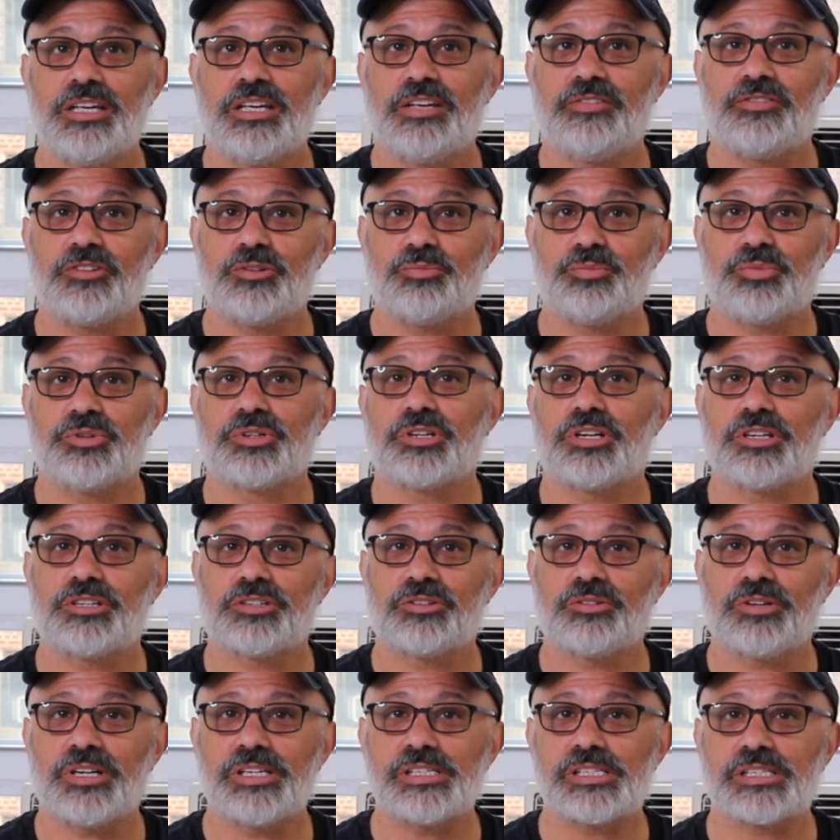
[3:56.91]
if you put on
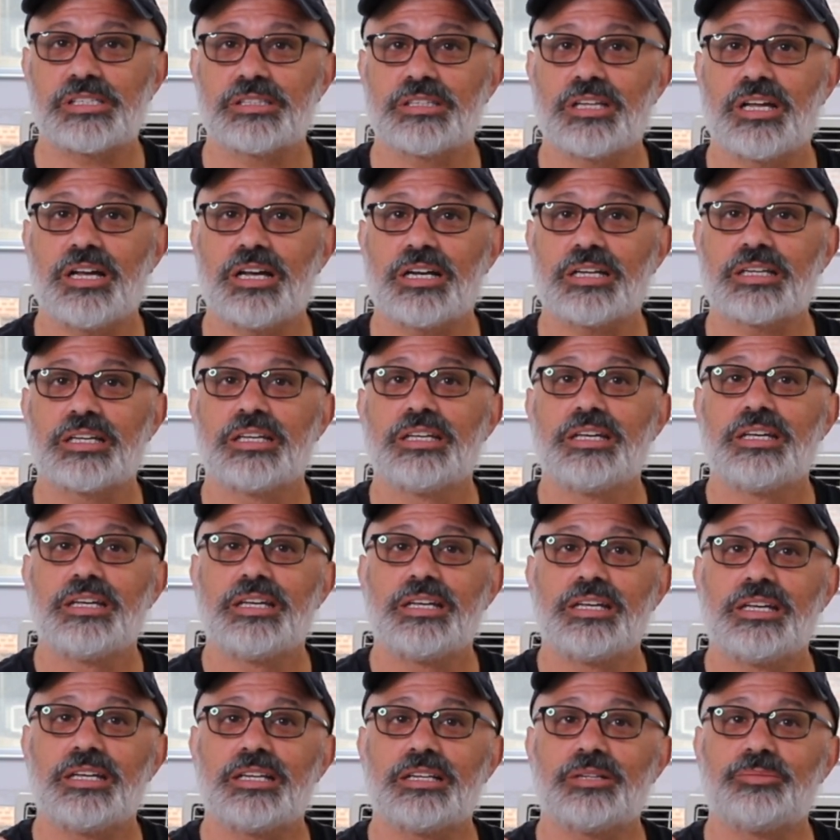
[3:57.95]
Horizon Lock,
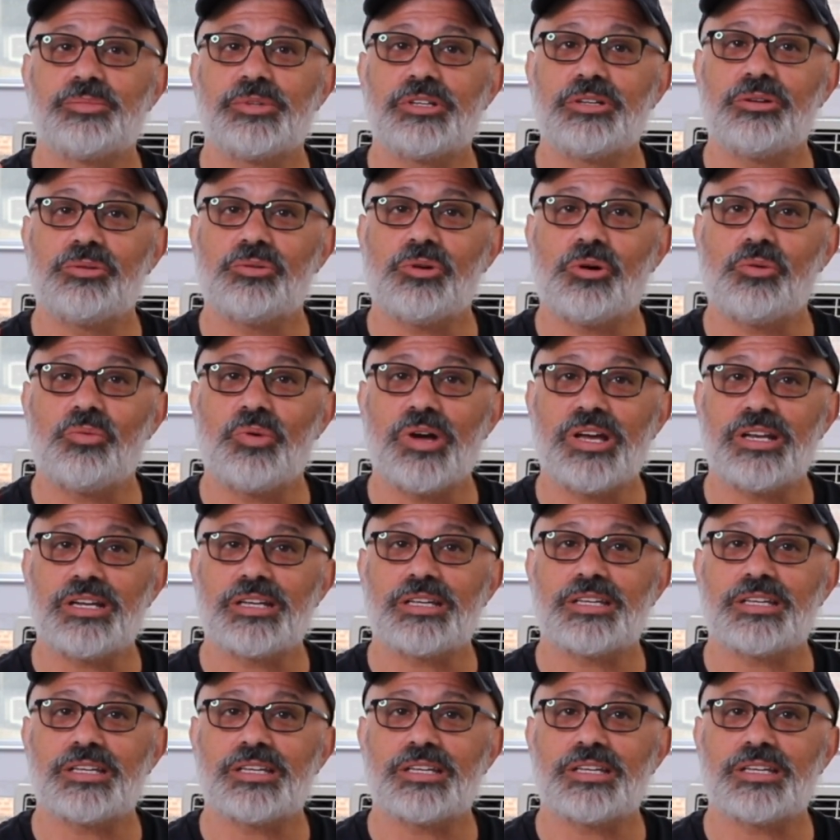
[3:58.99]
it'll be a way to